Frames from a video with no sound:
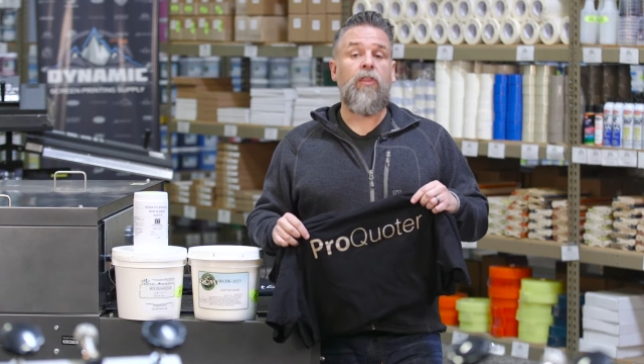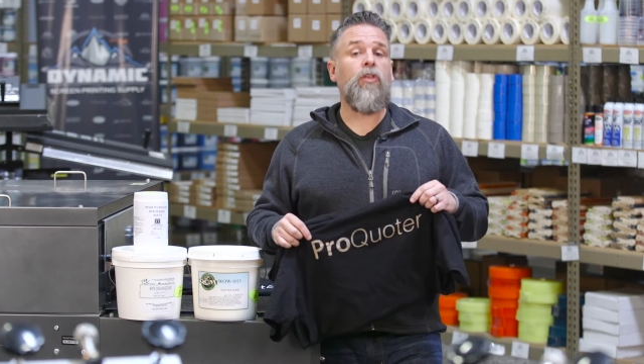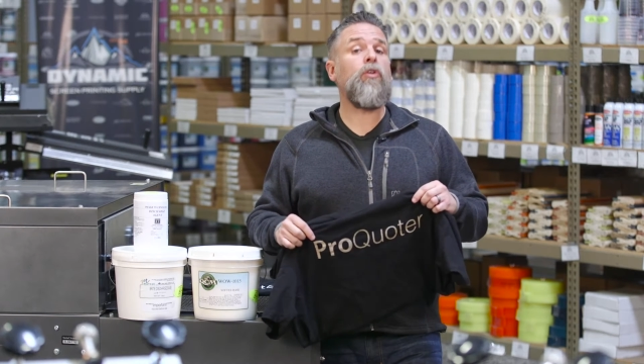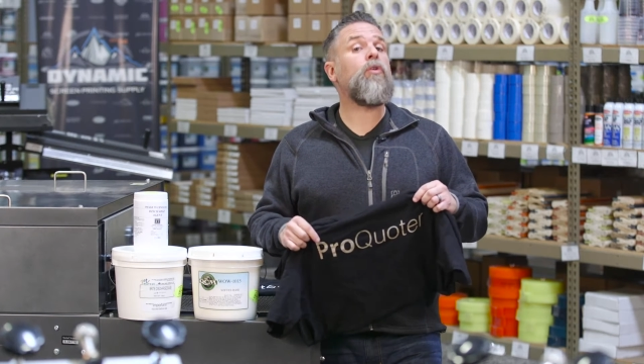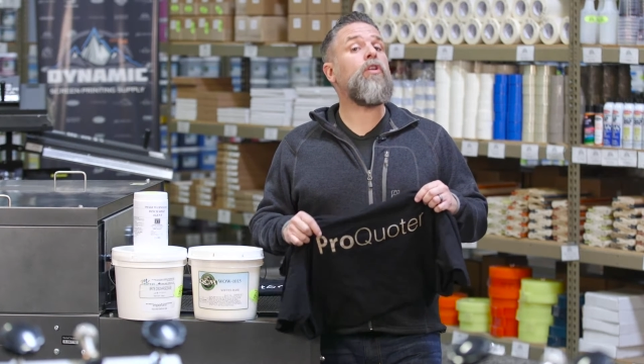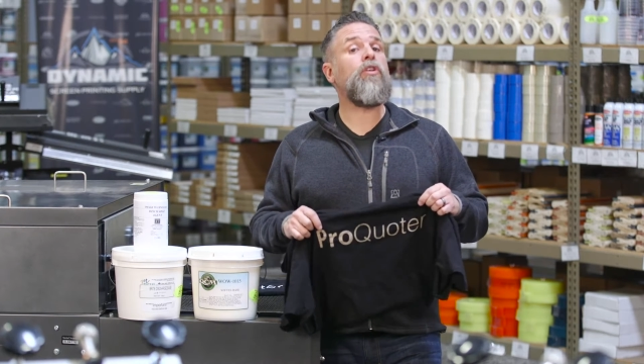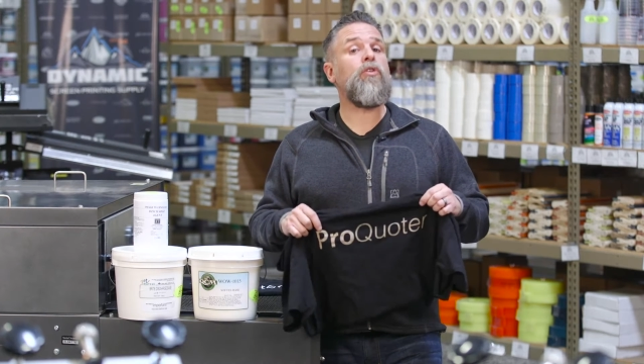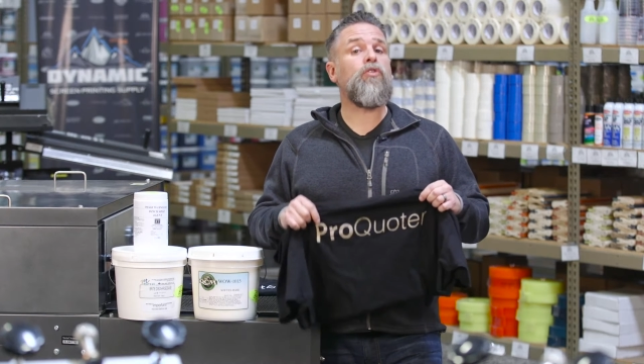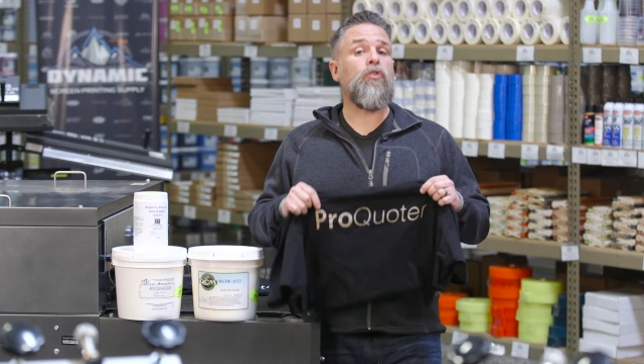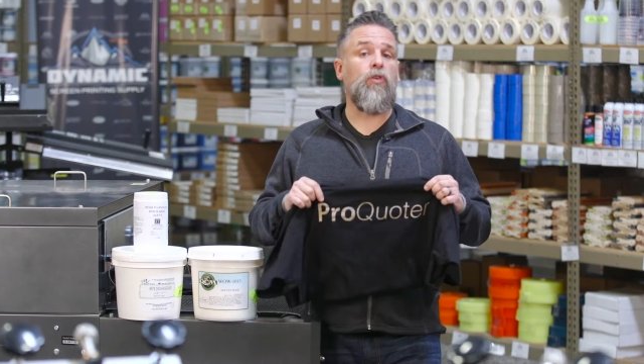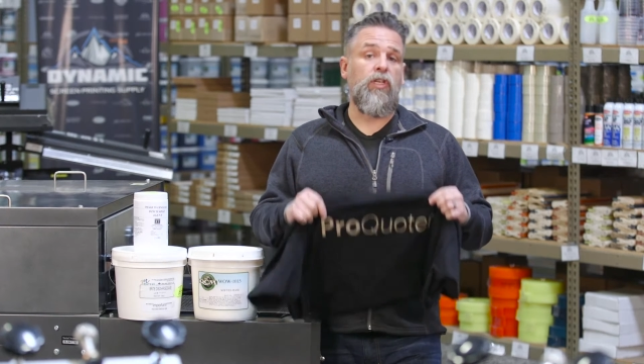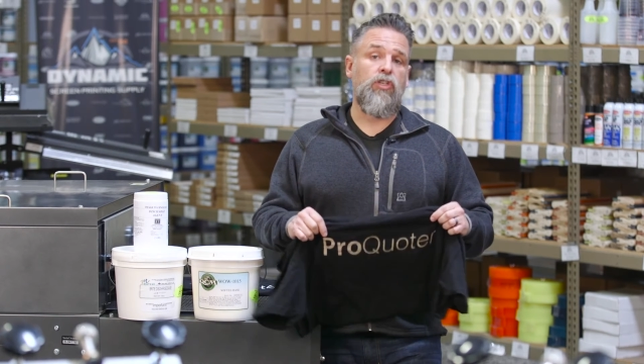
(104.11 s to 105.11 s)
that you can use
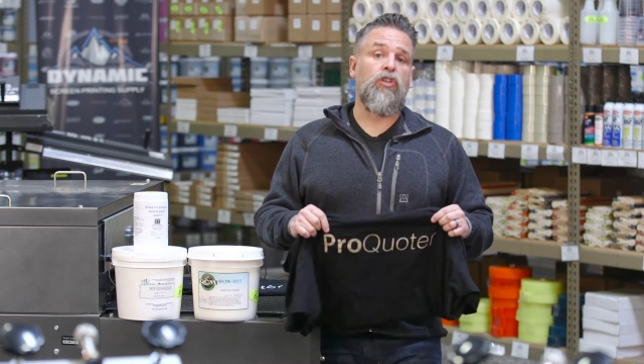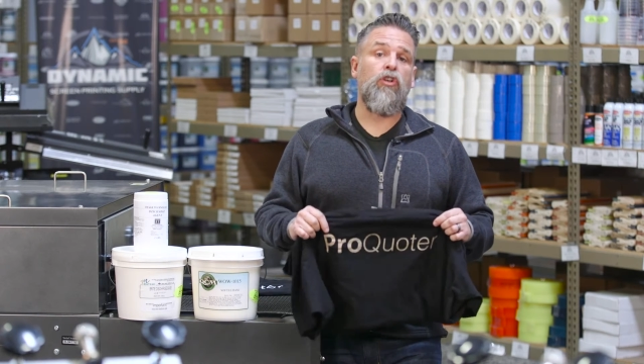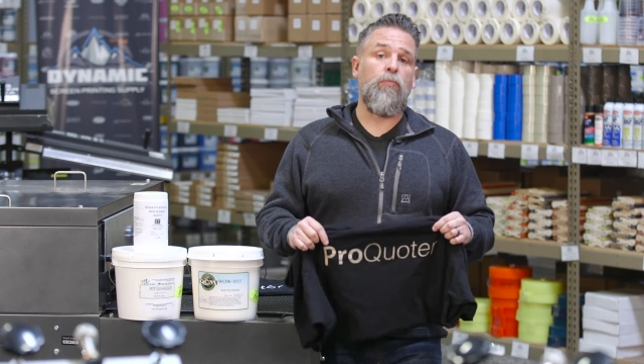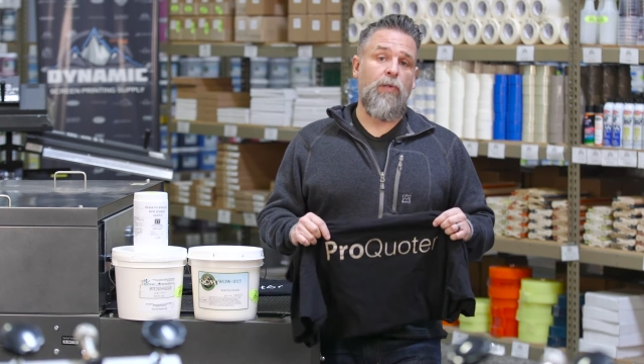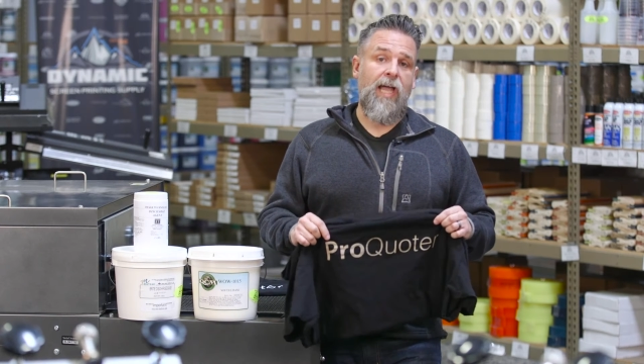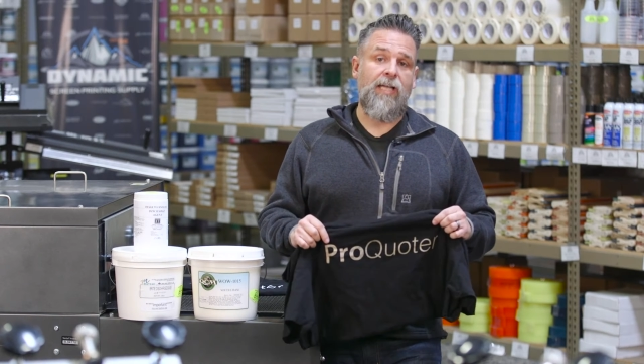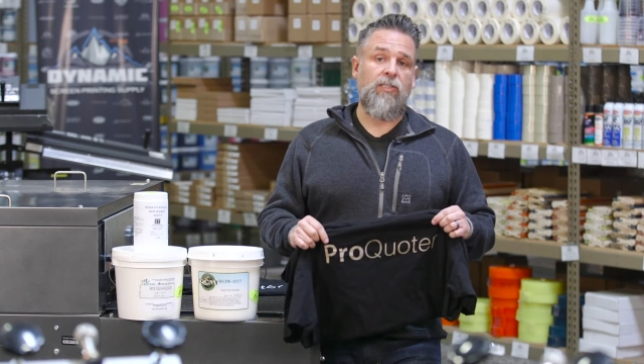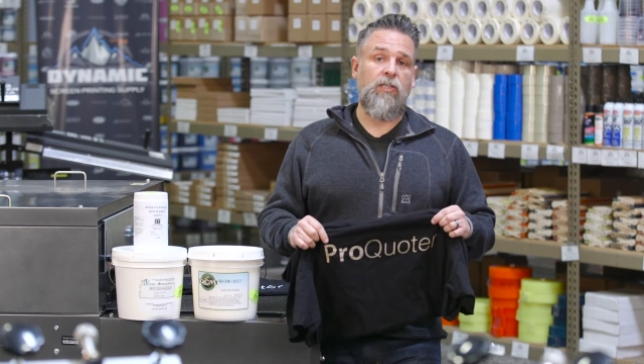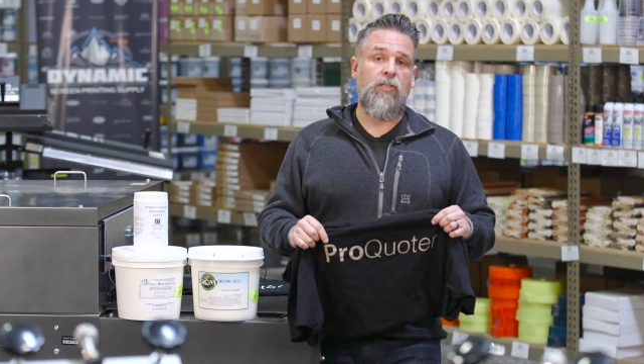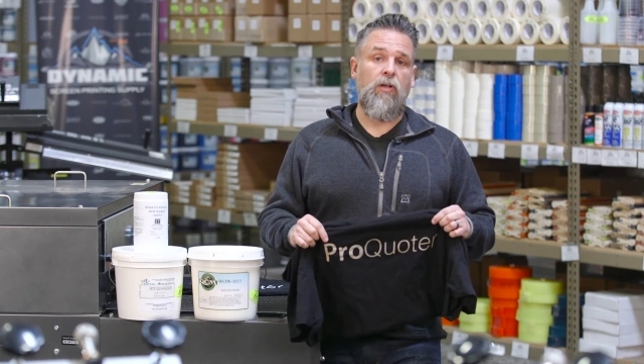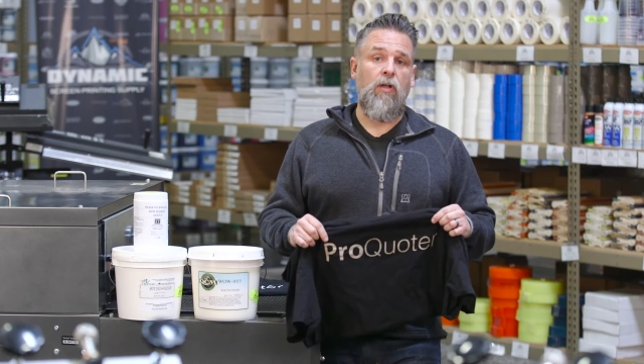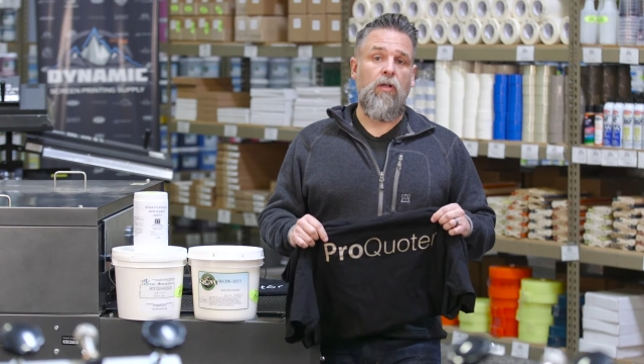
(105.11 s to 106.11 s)
traditional
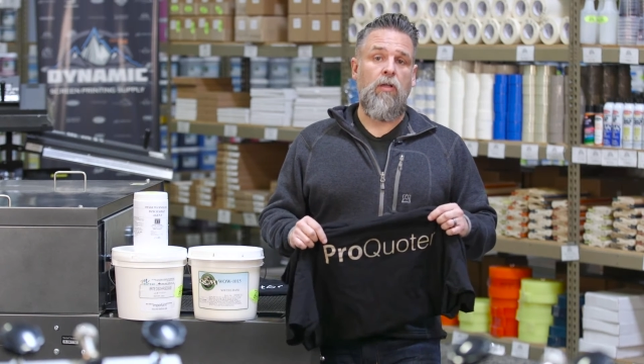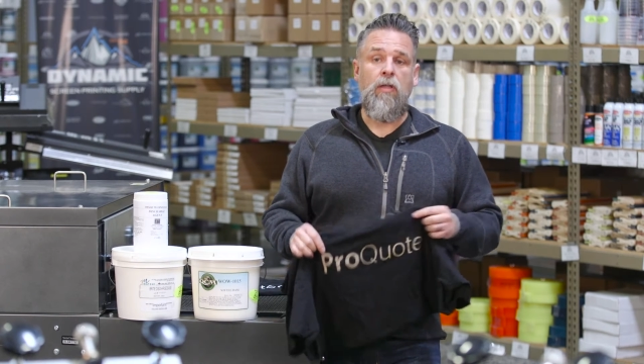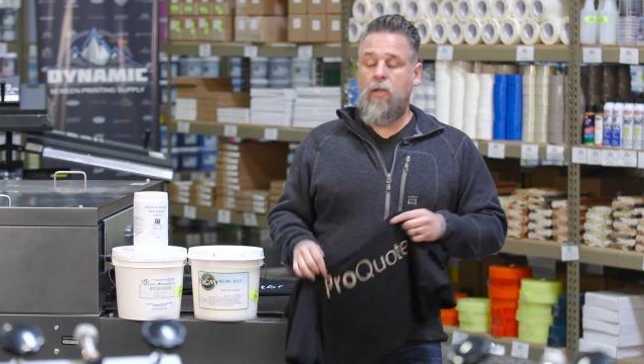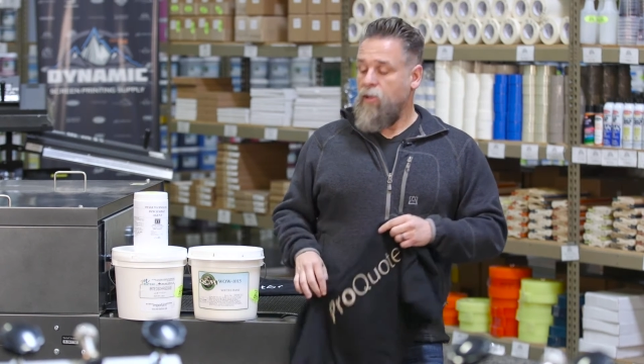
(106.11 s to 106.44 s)
plastisol,